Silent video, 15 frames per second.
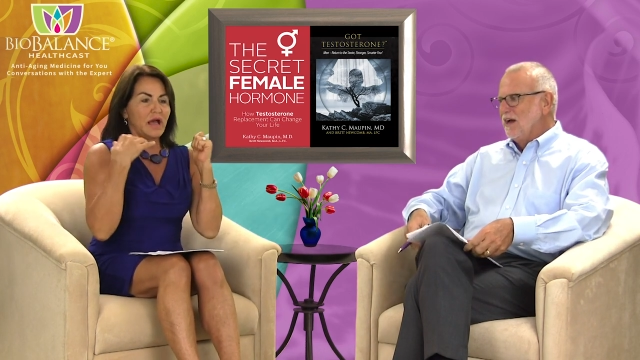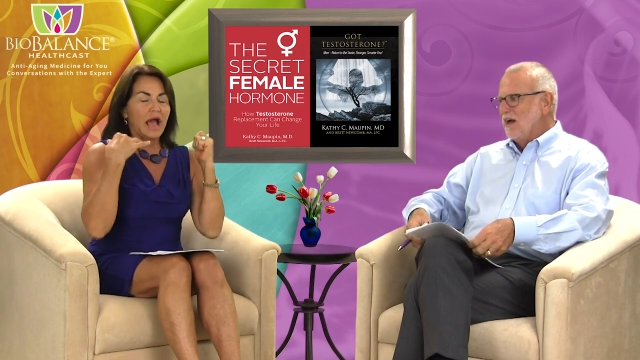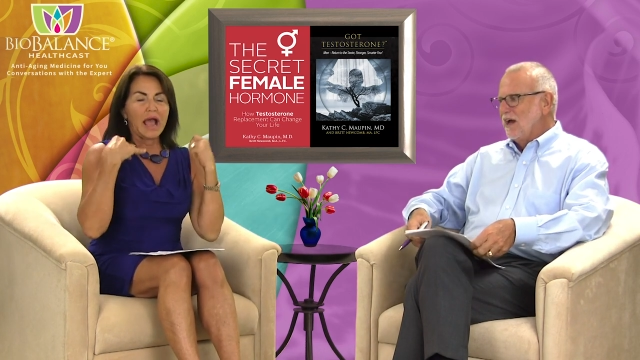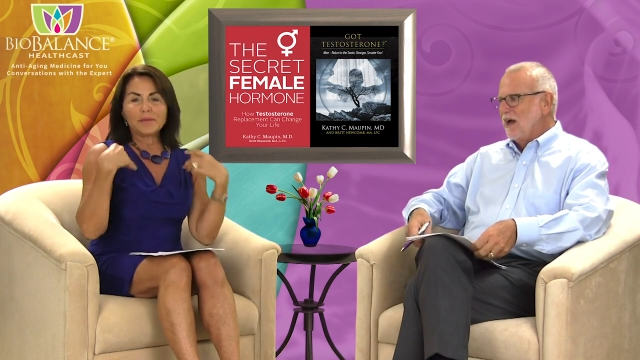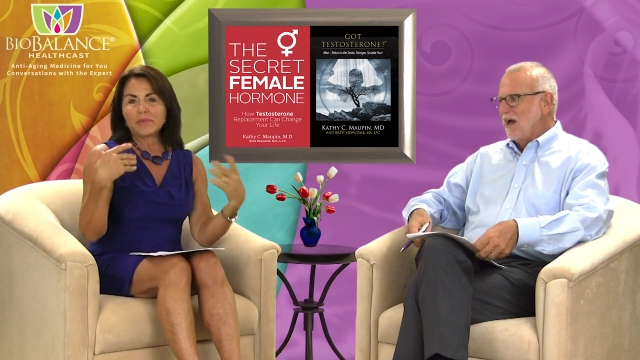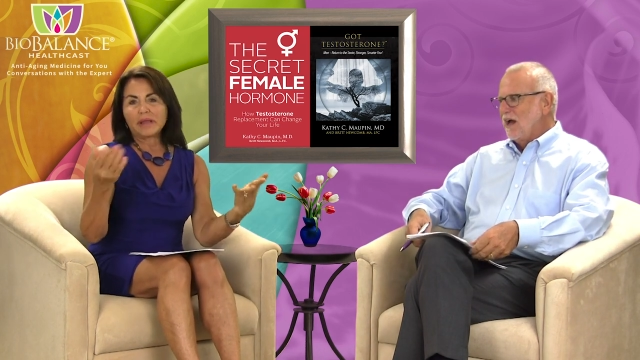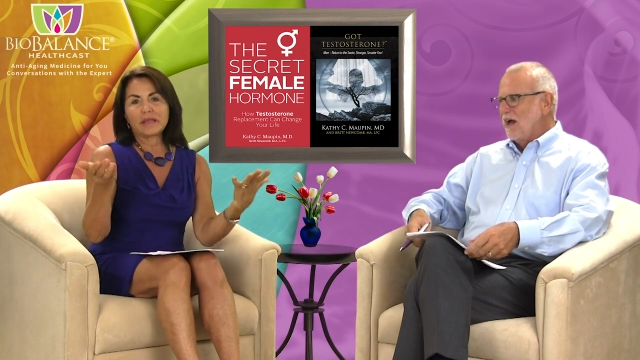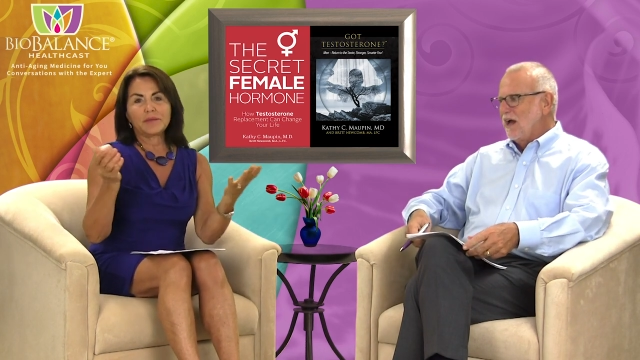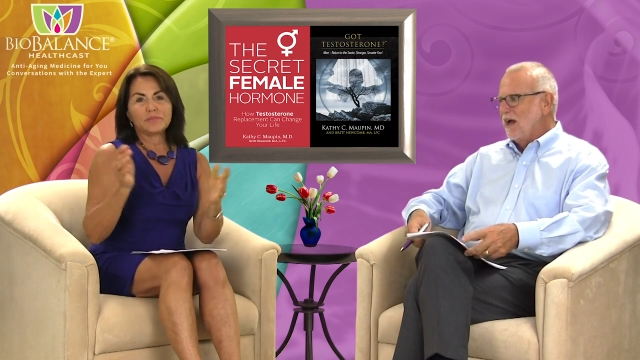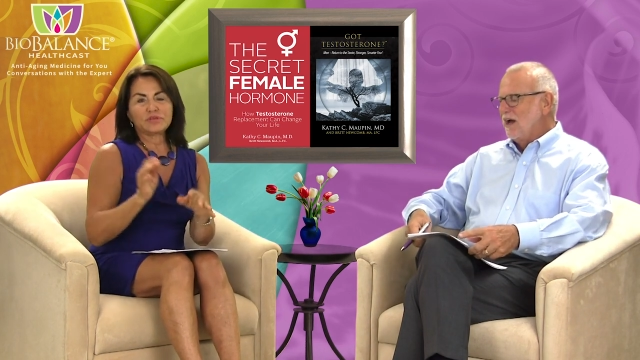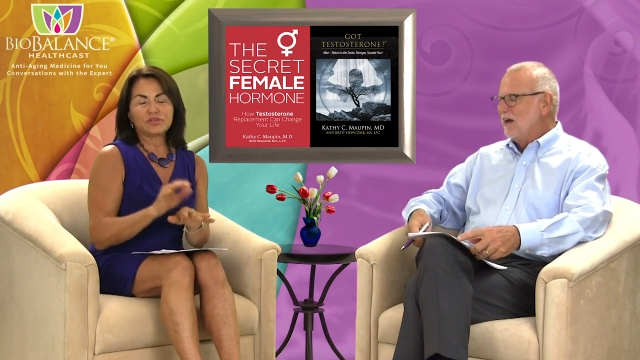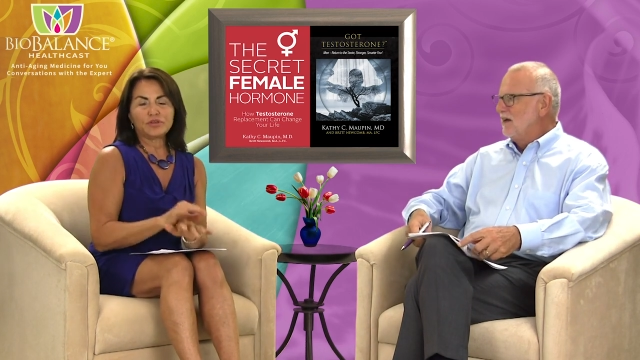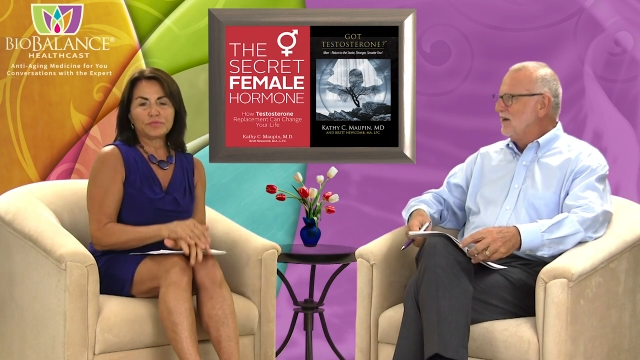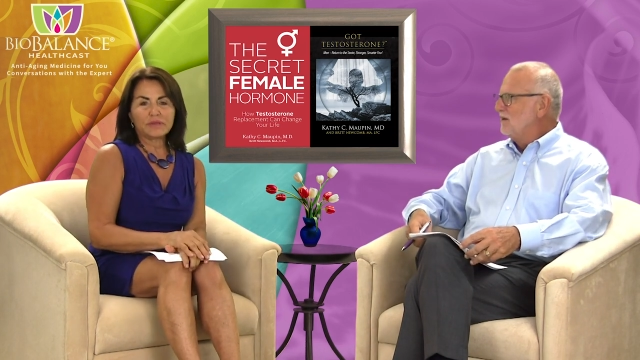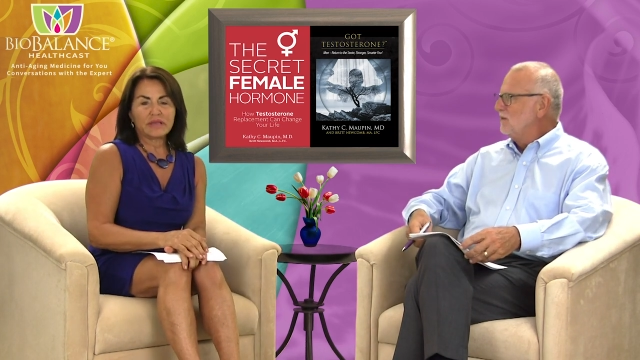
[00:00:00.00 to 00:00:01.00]
Speaker 1: I'm not
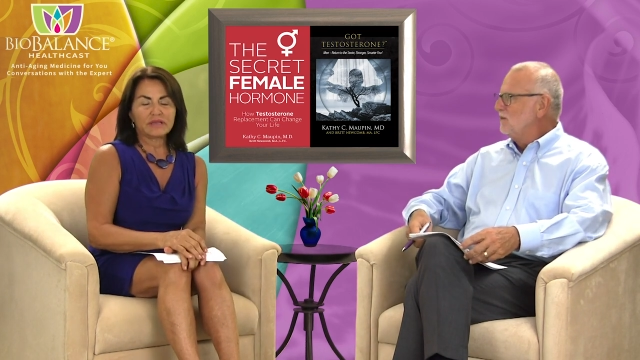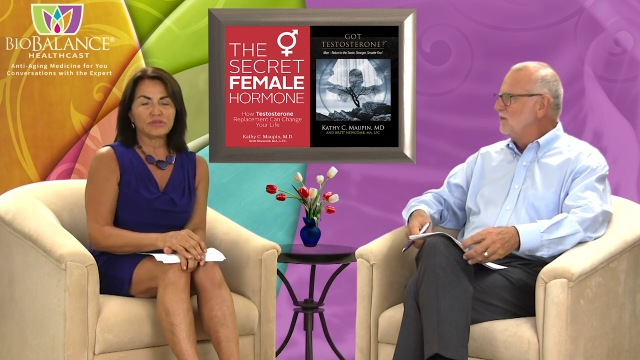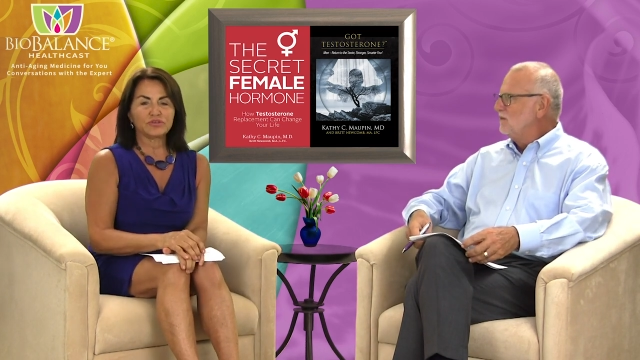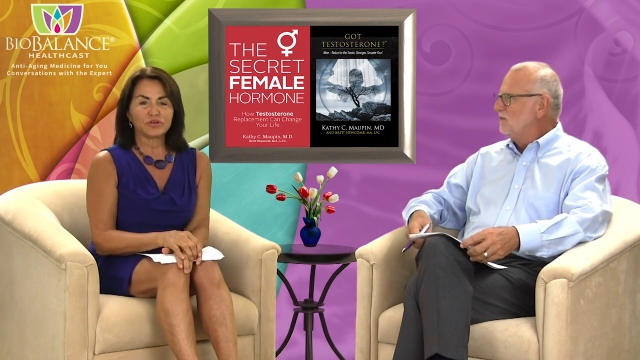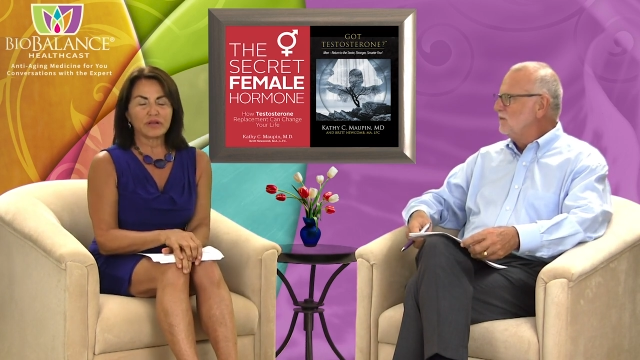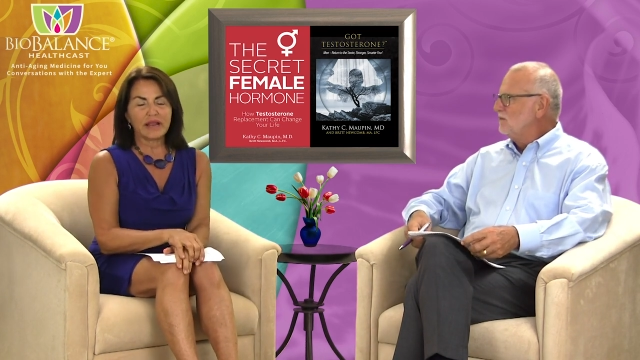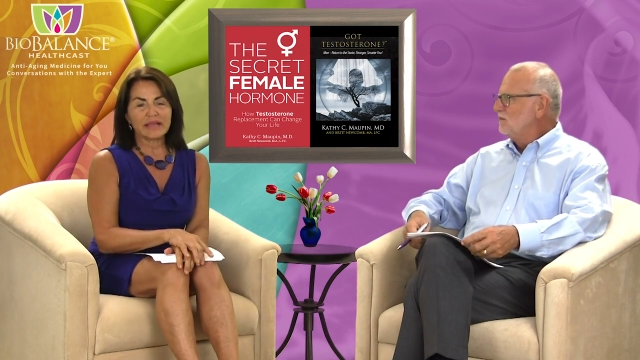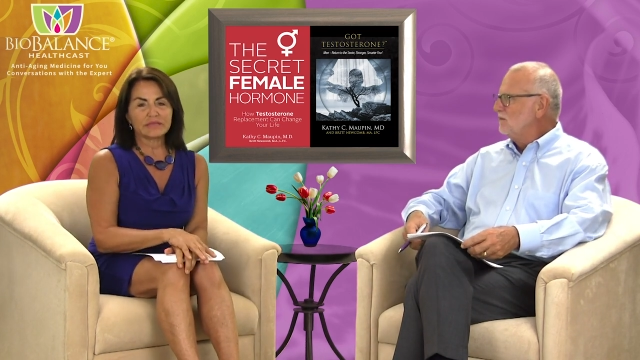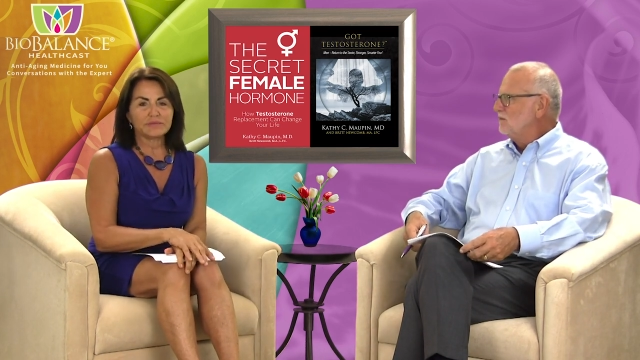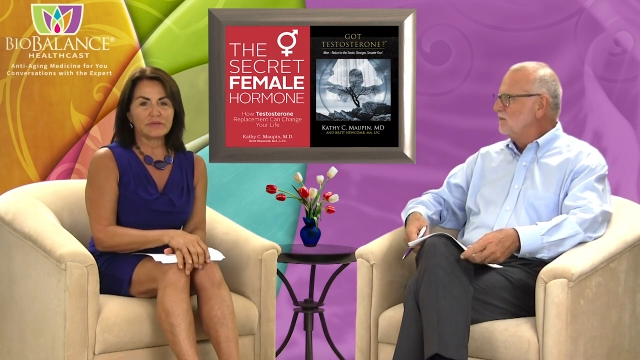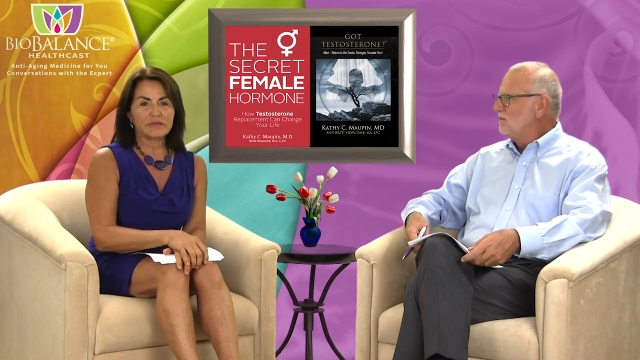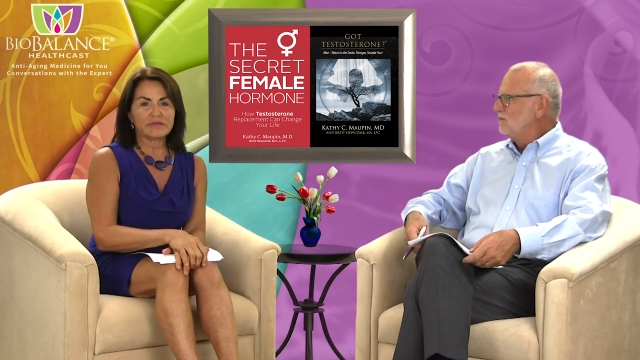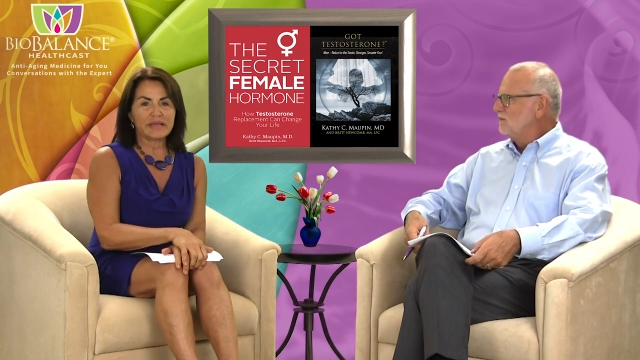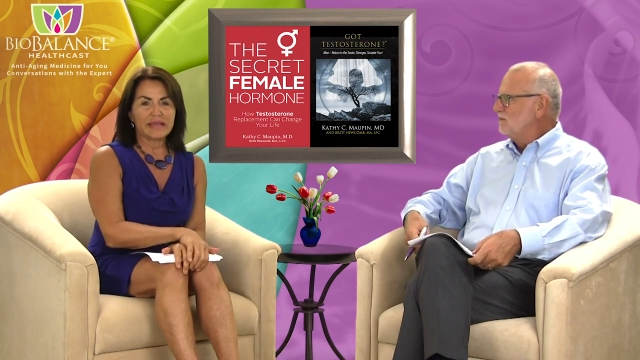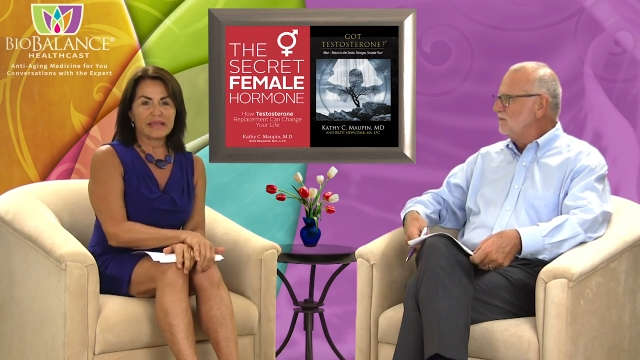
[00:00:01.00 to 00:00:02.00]
coming to you because you're going to ask
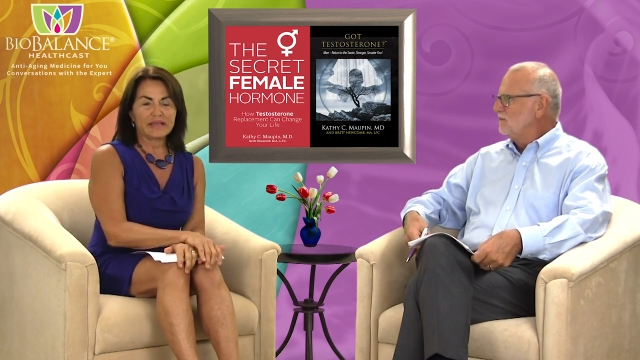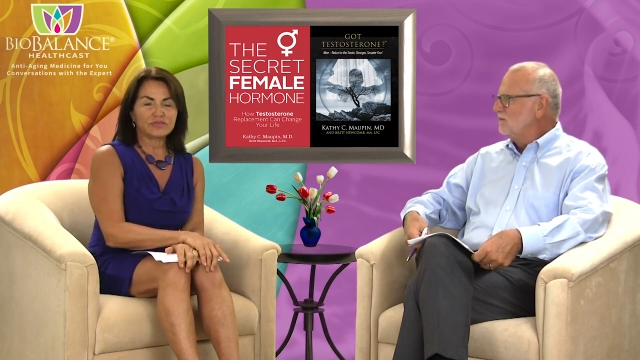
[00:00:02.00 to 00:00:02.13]
me to take